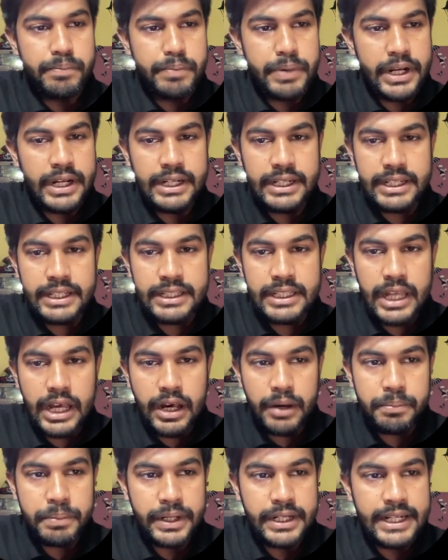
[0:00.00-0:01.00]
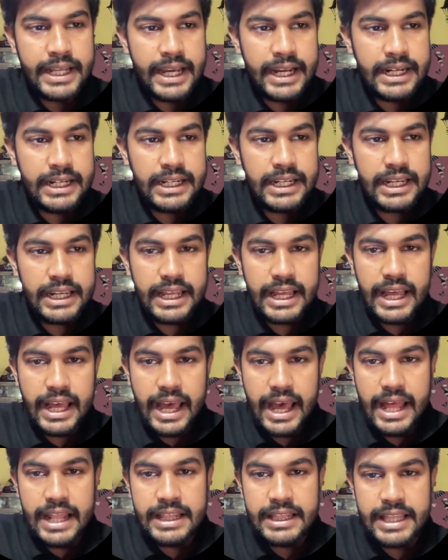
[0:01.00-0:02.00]
printing the upper diagonal,
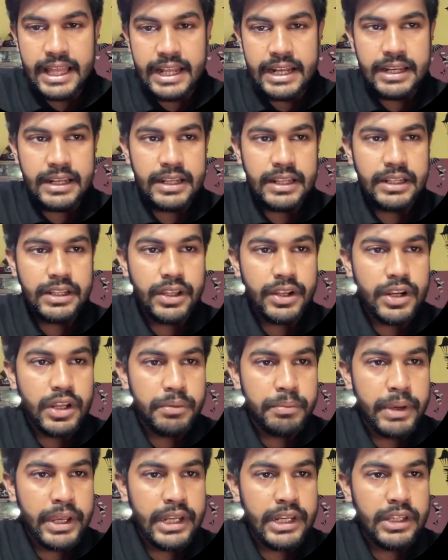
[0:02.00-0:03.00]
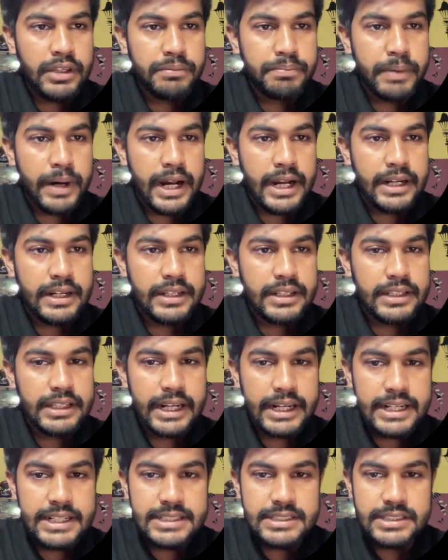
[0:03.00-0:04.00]
and then the remaining part,
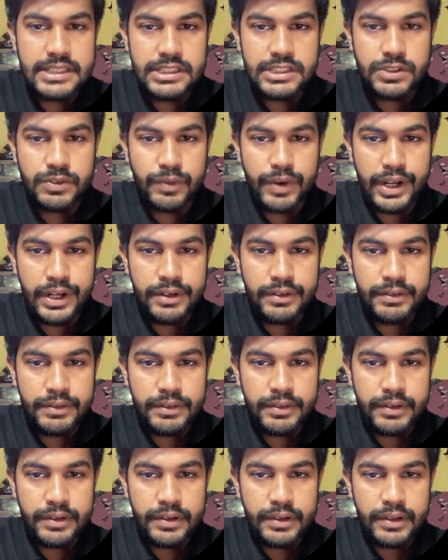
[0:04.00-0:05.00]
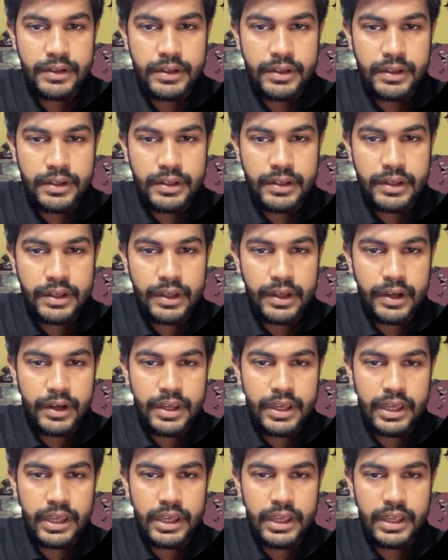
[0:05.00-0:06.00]
that is this one,
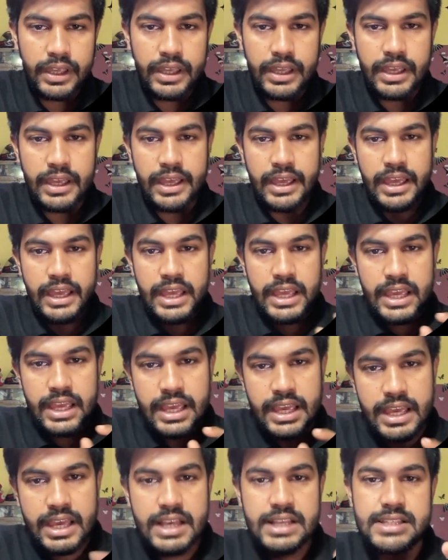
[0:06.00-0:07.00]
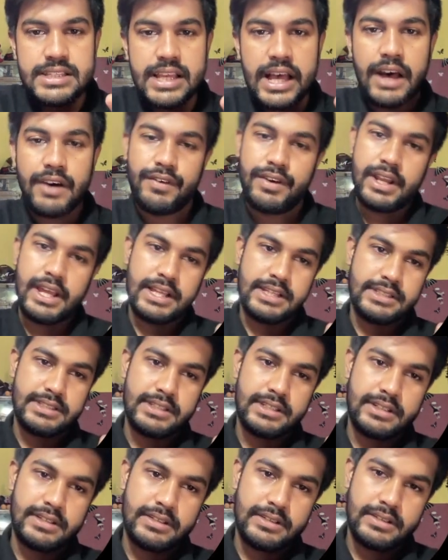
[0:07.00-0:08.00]
okay, is our
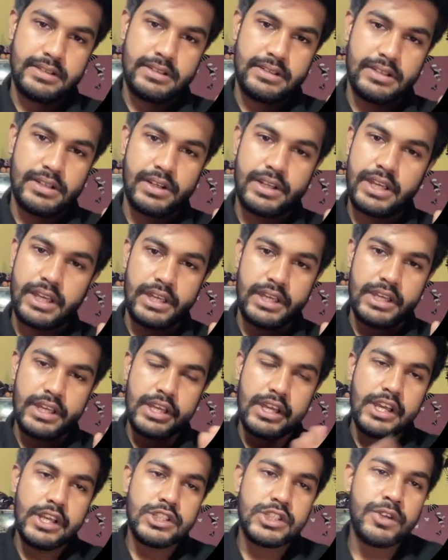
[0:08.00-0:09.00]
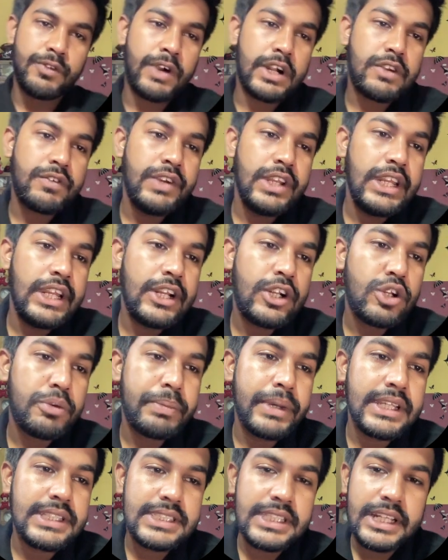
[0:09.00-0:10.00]
answer. Okay, so what we need to
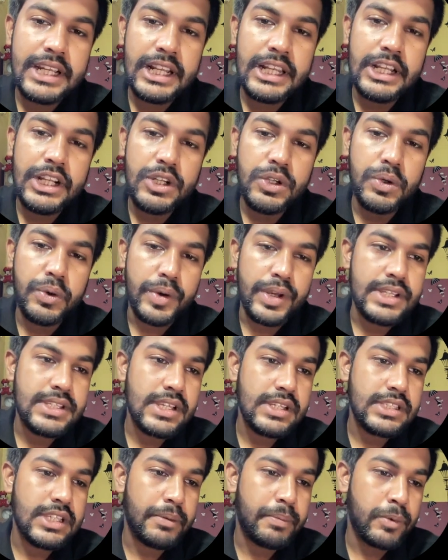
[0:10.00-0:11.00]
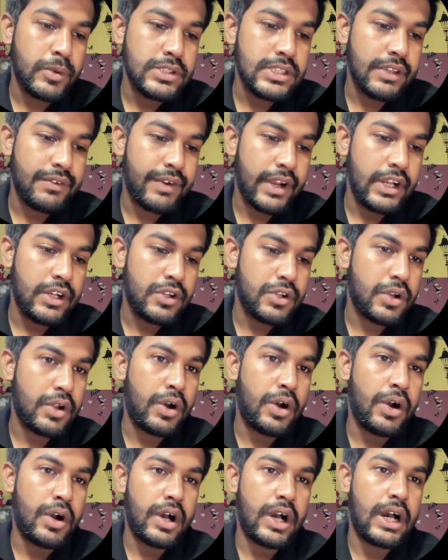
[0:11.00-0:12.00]
basically do is, suppose if I
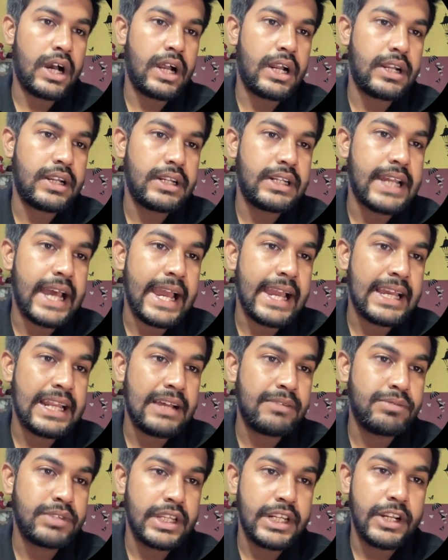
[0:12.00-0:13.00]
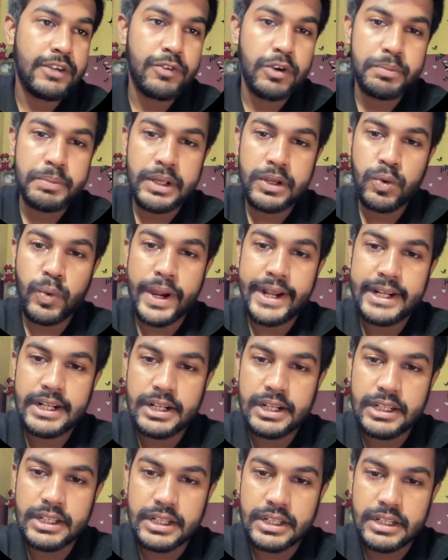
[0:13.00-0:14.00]
draw a diagram, then it would be quite
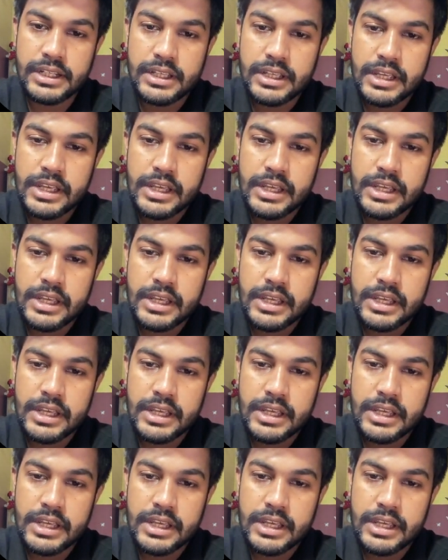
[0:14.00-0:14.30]
clear.